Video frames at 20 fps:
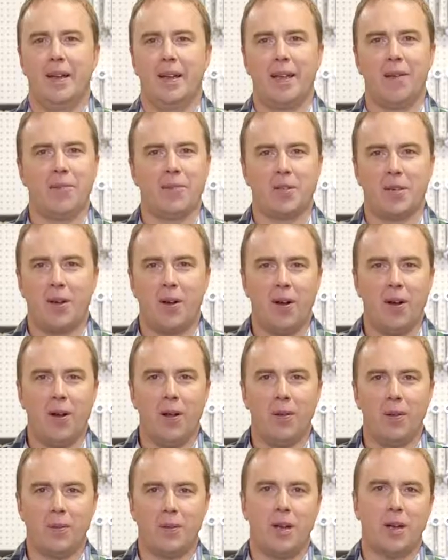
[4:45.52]
give us a
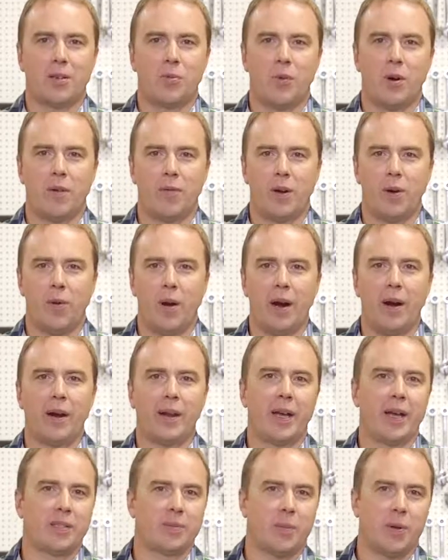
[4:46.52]
call, talk to one of our wiring
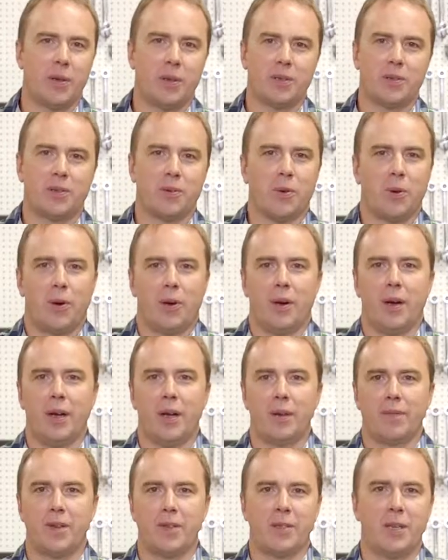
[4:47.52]
experts,
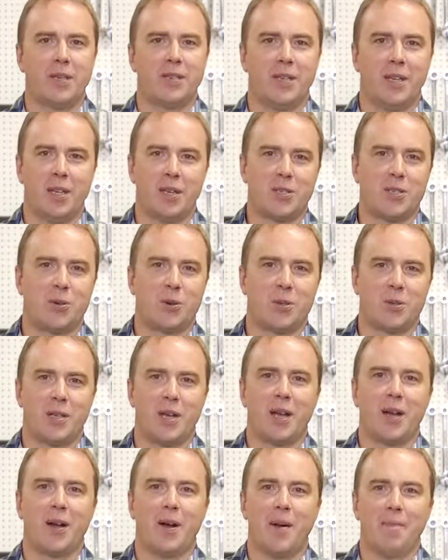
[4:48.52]
or visit us at
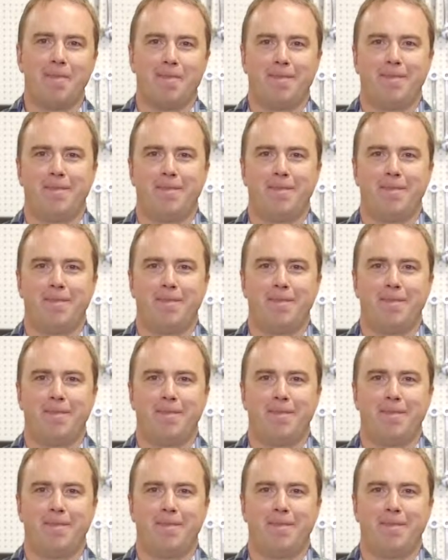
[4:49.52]
HitchSource.com.